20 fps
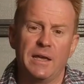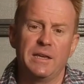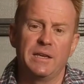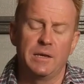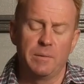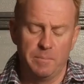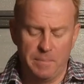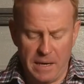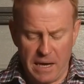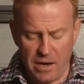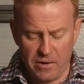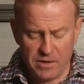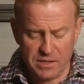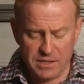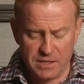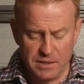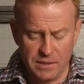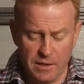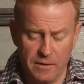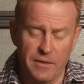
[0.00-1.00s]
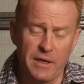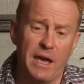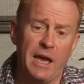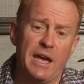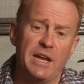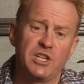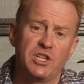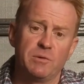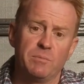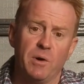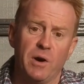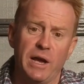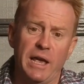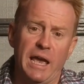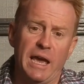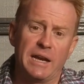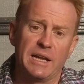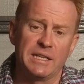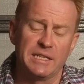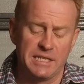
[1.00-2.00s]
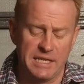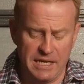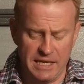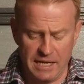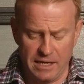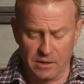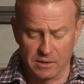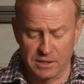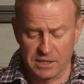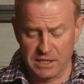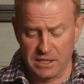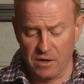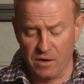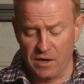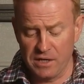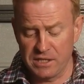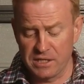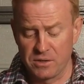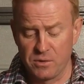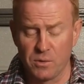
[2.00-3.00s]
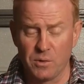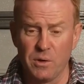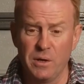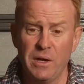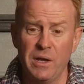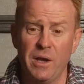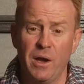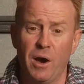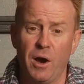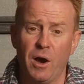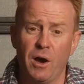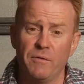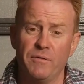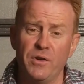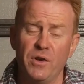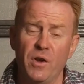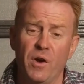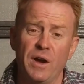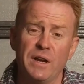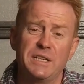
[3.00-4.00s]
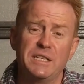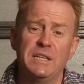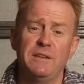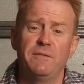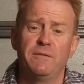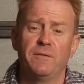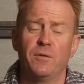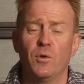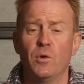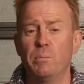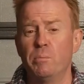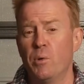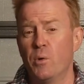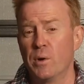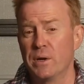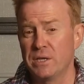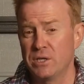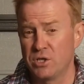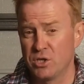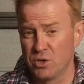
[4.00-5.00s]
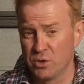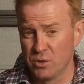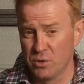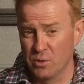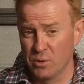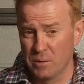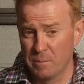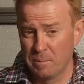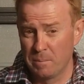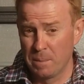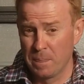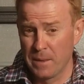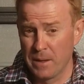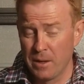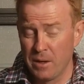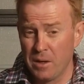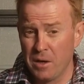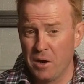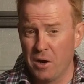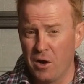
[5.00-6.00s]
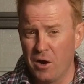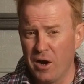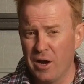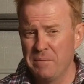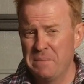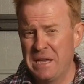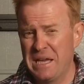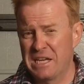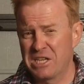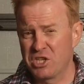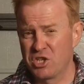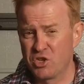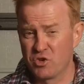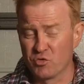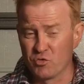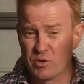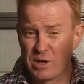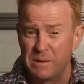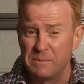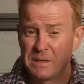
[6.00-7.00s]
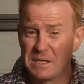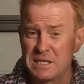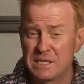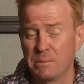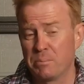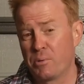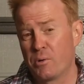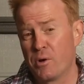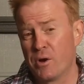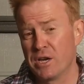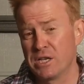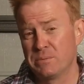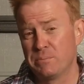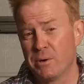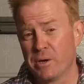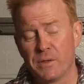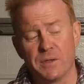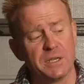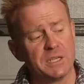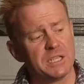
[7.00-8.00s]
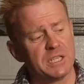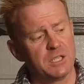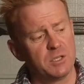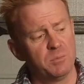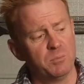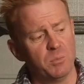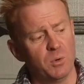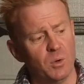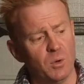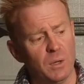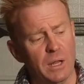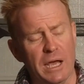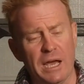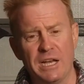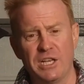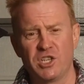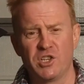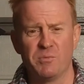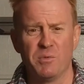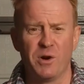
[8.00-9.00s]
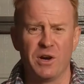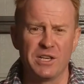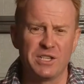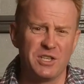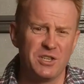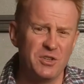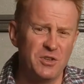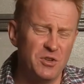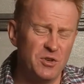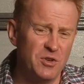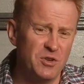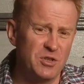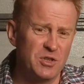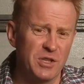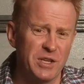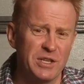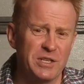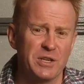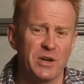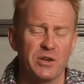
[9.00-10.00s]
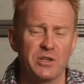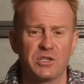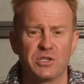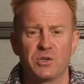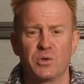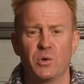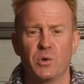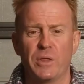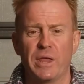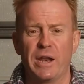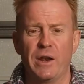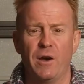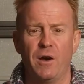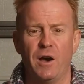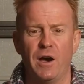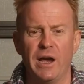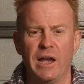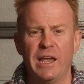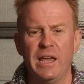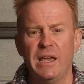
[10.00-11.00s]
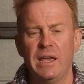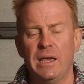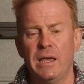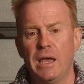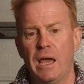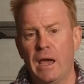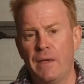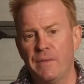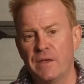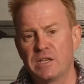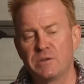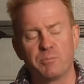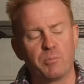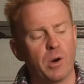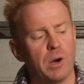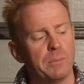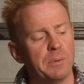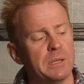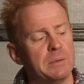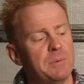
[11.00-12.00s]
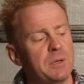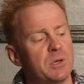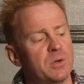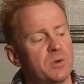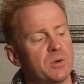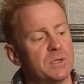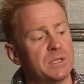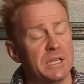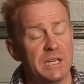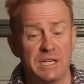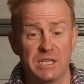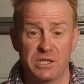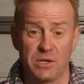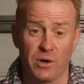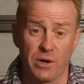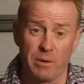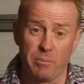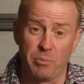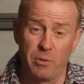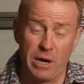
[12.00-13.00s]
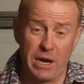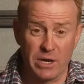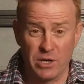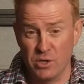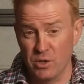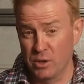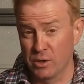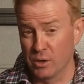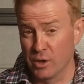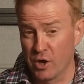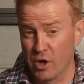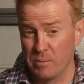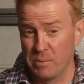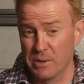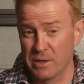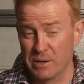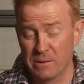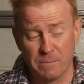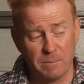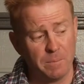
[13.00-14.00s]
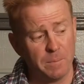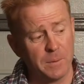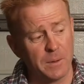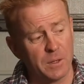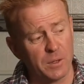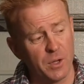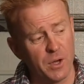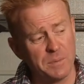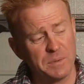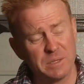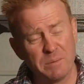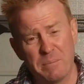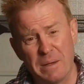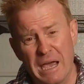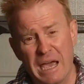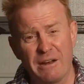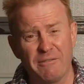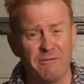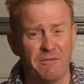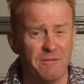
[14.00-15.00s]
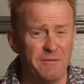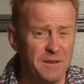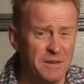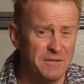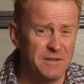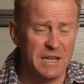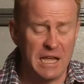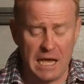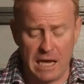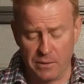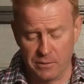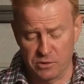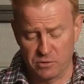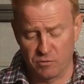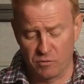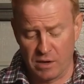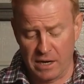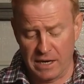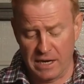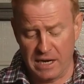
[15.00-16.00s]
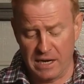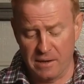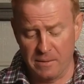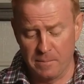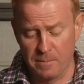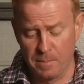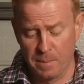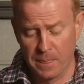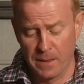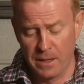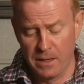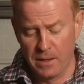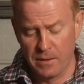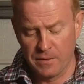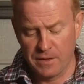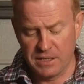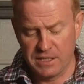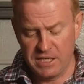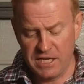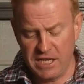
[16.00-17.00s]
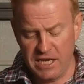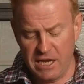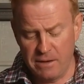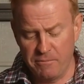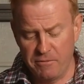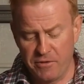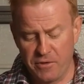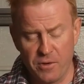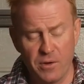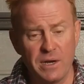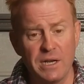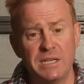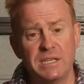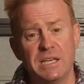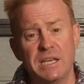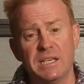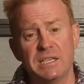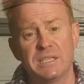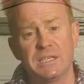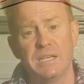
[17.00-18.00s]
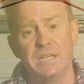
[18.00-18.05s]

in comparison, the HMI had a TLCI score of 94.2. I'm extremely surprised by this. Small HMIs usually don't score that high, and that's probably because it's got a brand new globe in it. The globe's about 50 hours run in. The TM30 test